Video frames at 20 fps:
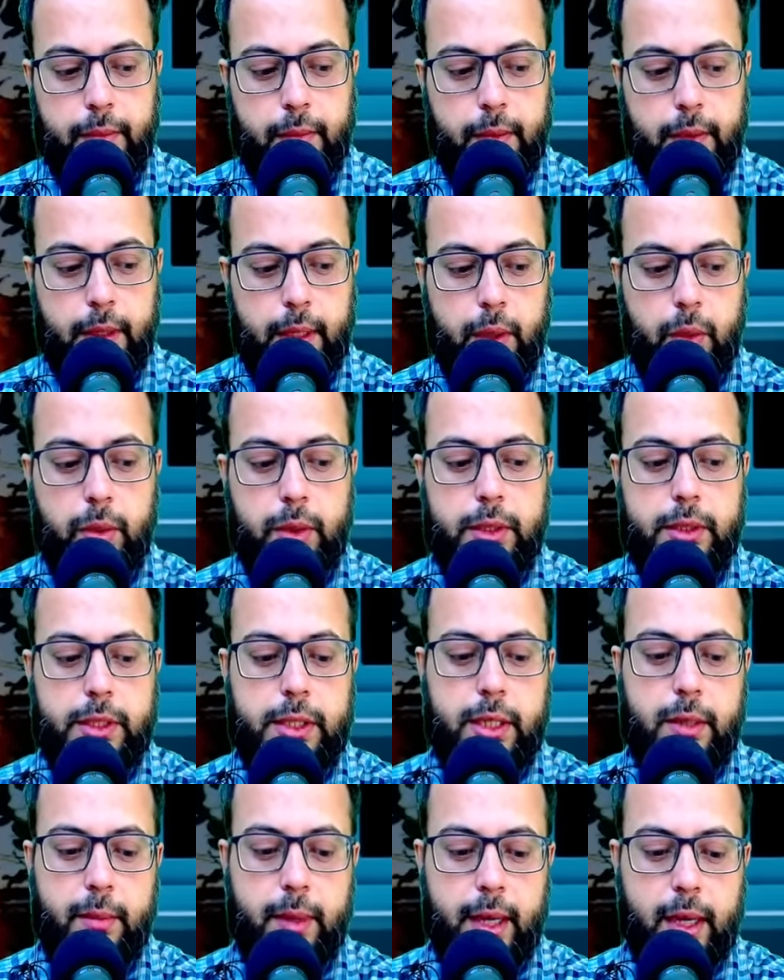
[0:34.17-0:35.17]
you will
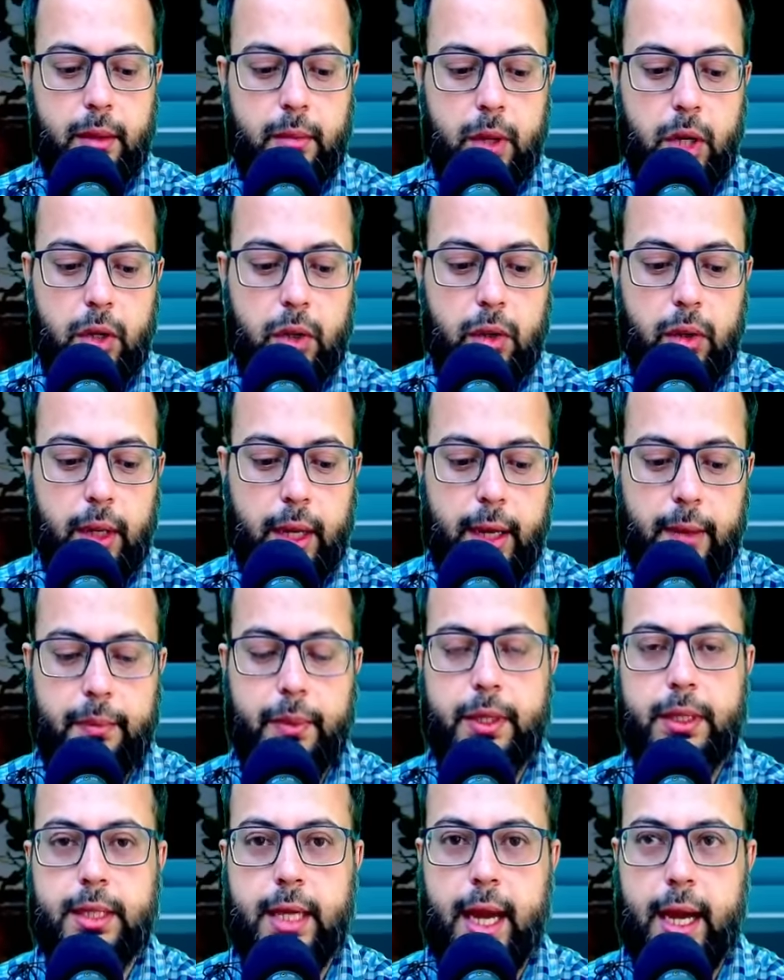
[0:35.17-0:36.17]
see Meghan Markle and
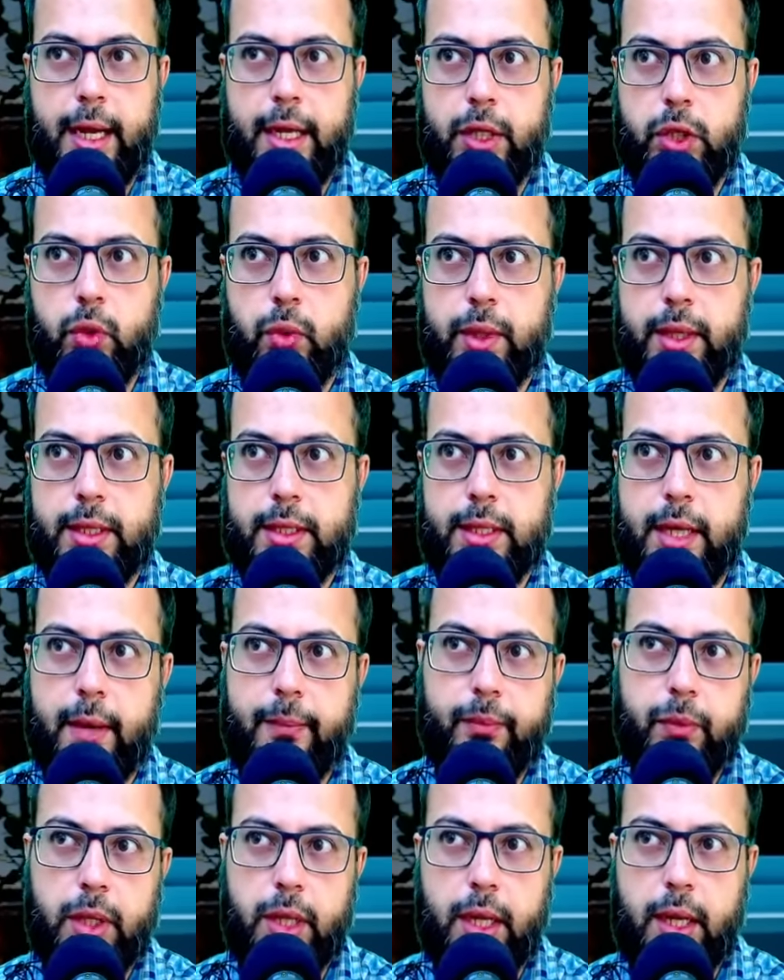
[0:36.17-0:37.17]
Prince Harry doing
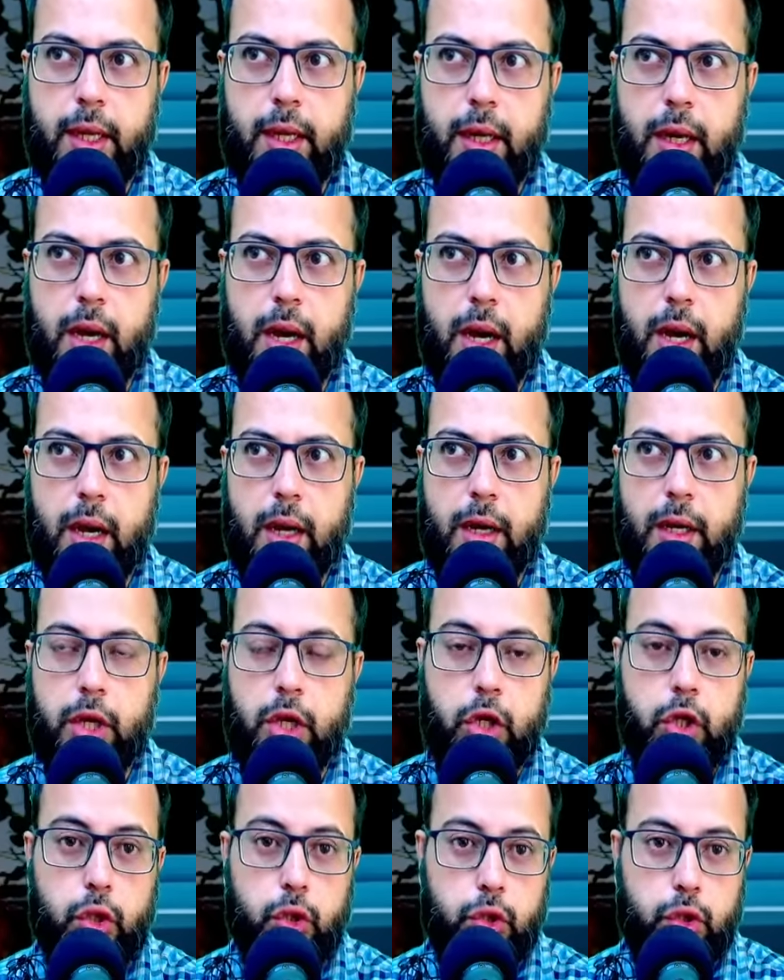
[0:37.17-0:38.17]
something
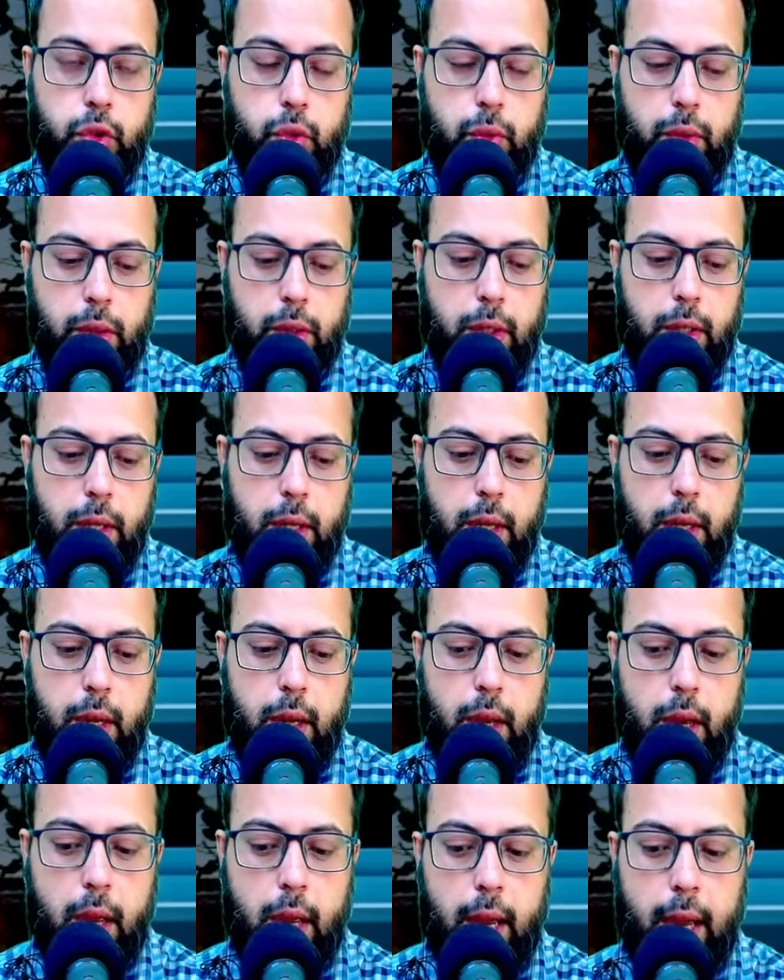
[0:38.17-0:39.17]
unusual,
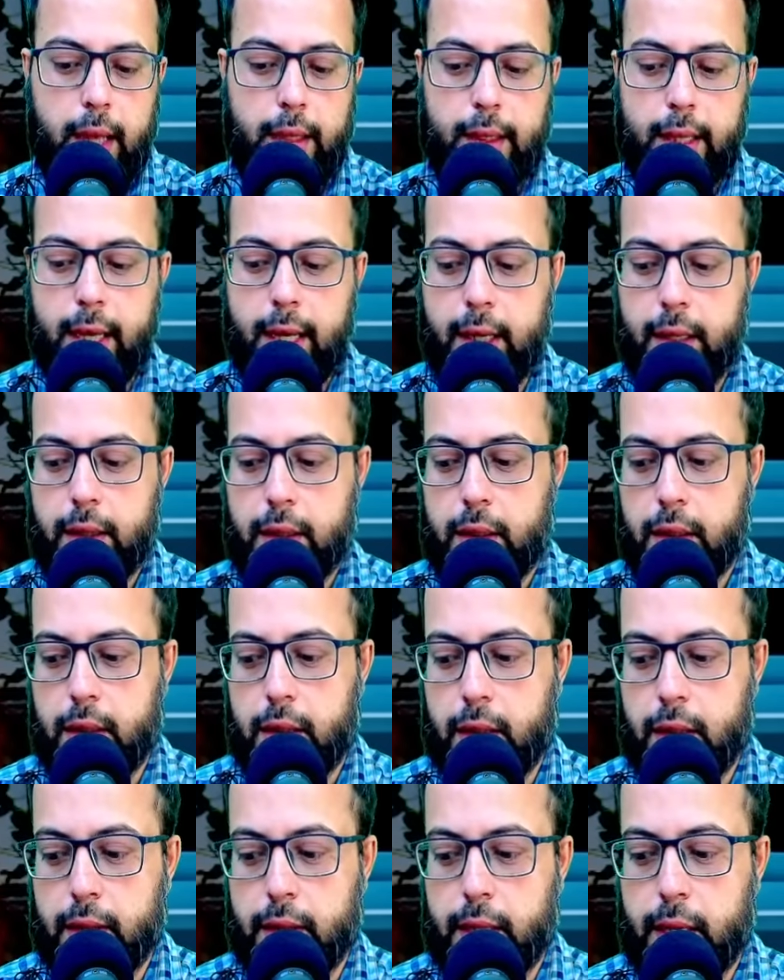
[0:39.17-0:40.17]
and then
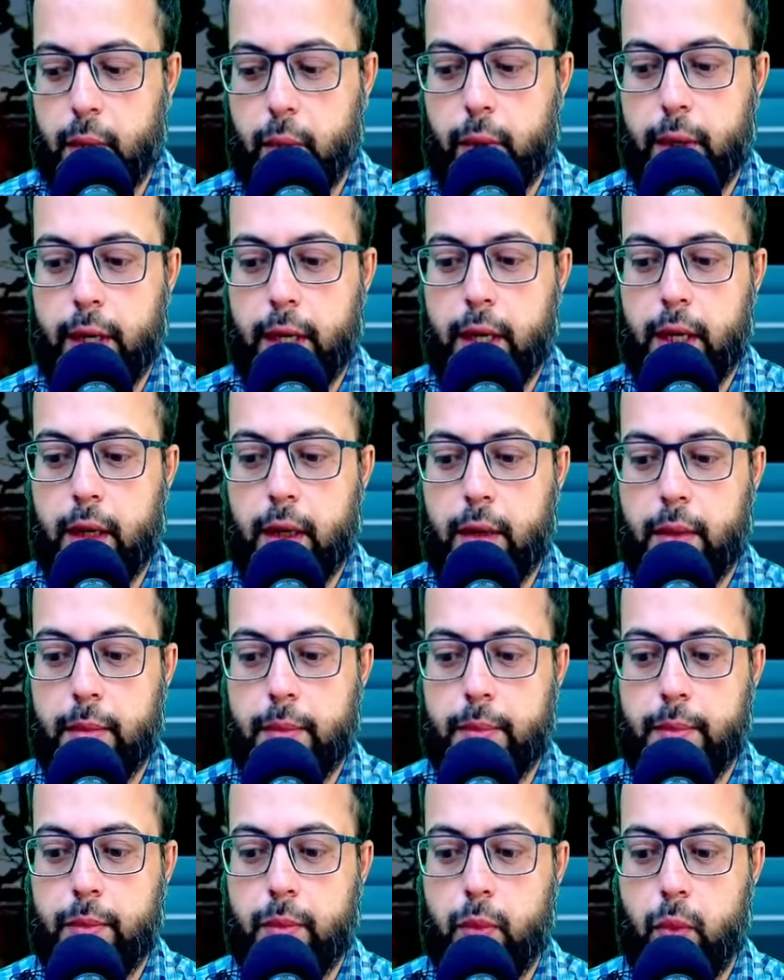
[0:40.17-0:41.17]
they will
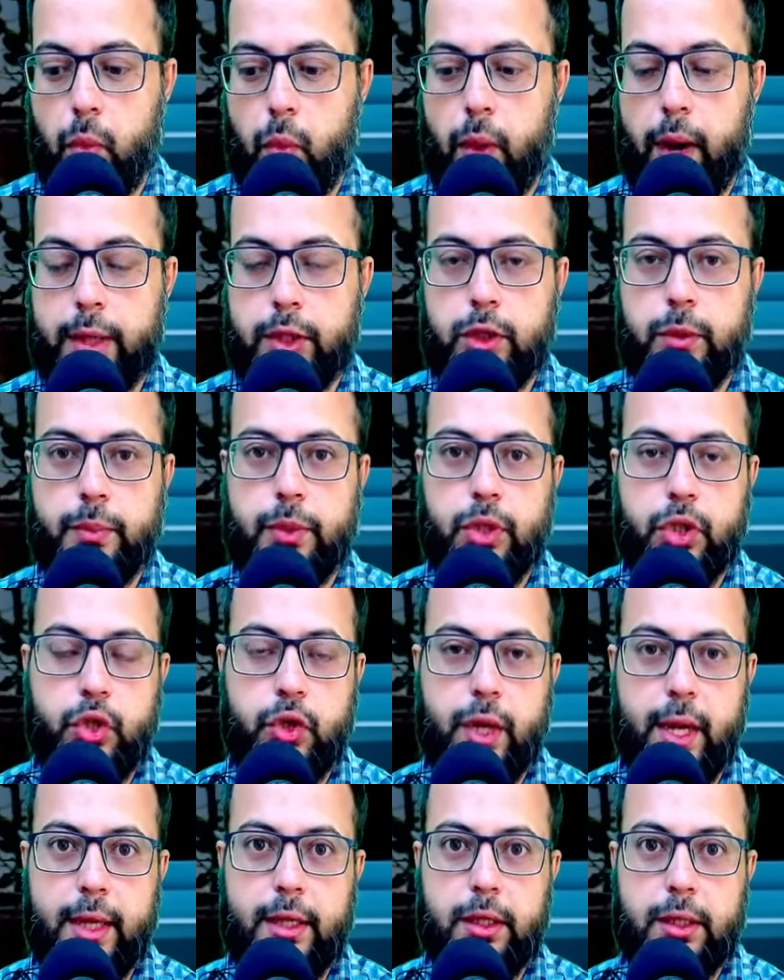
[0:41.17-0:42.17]
want to
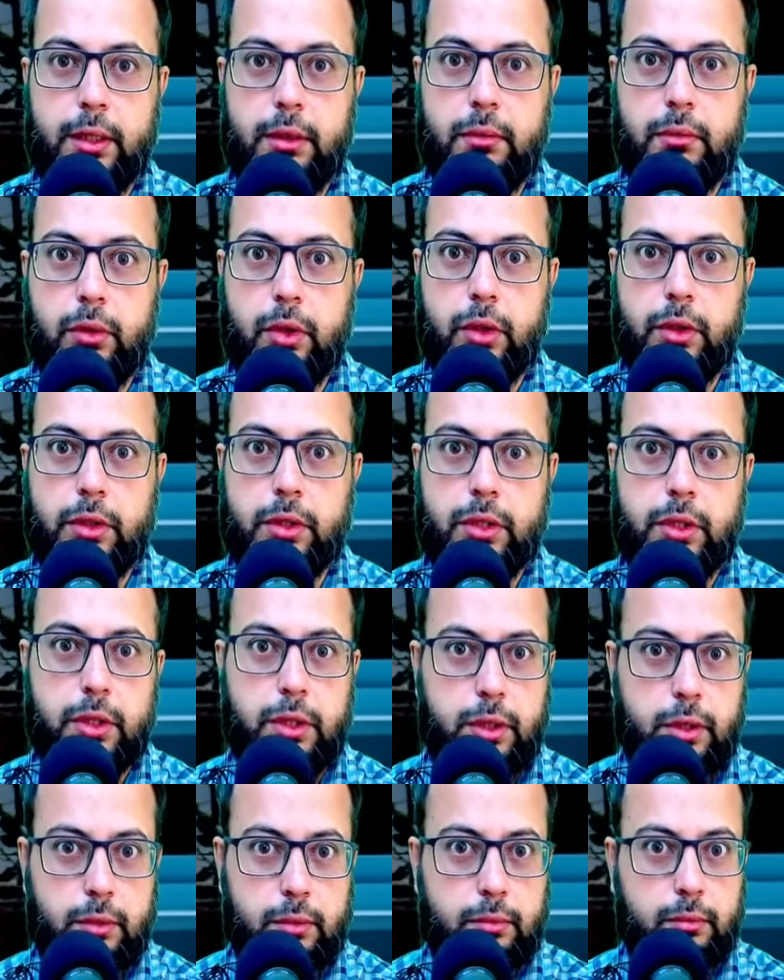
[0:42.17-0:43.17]
portray
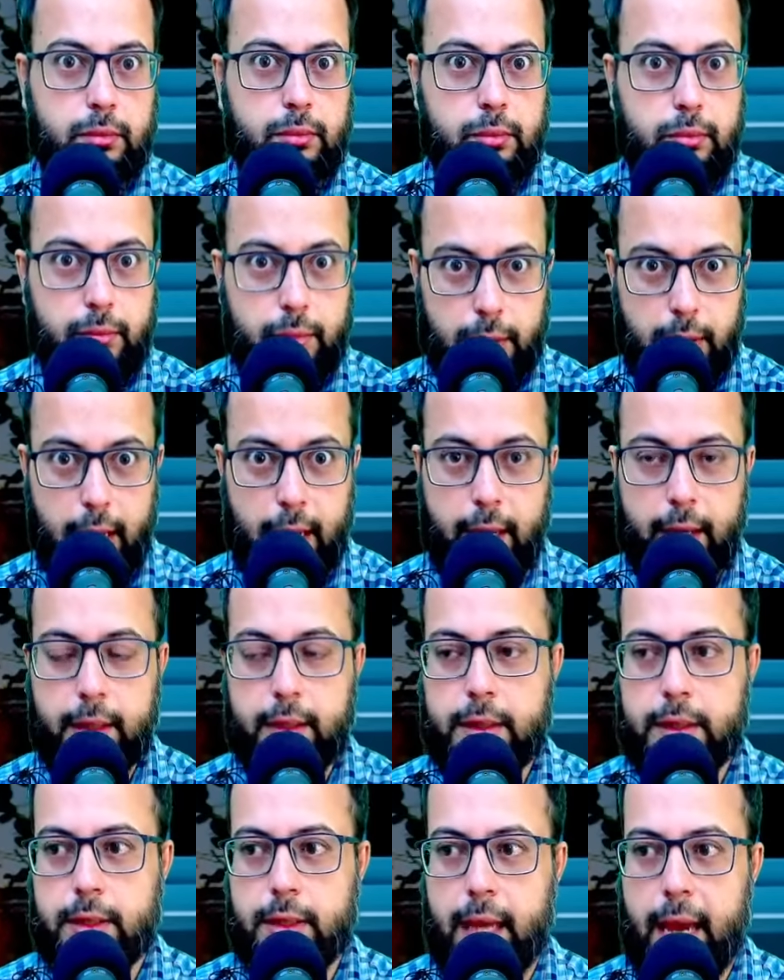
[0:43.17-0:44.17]
those
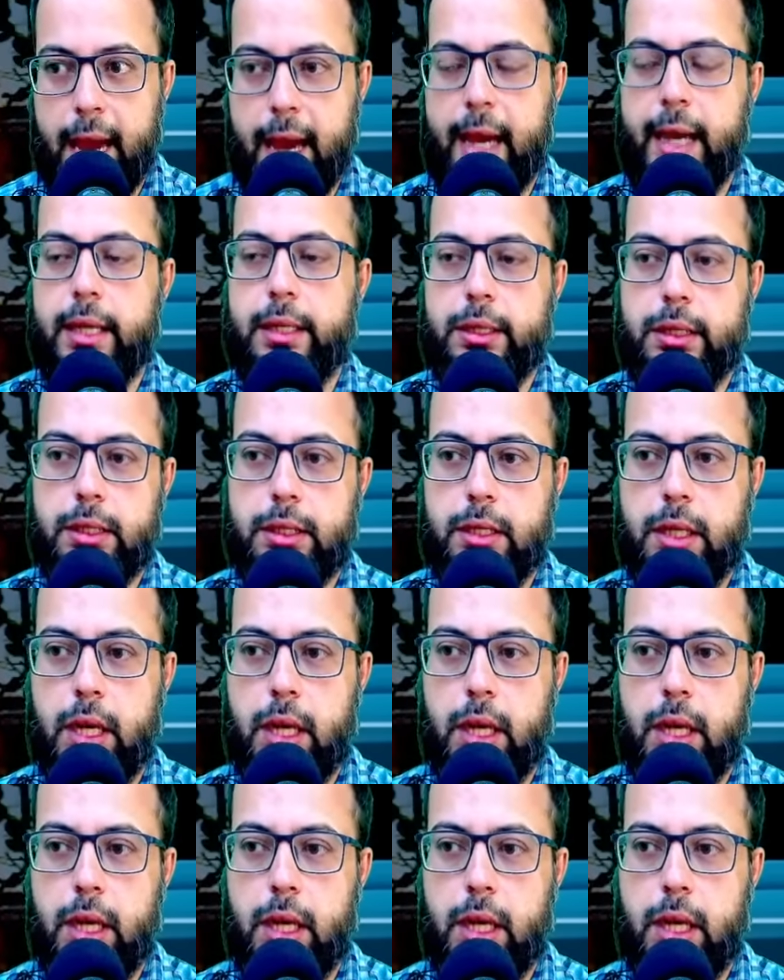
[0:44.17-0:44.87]
things as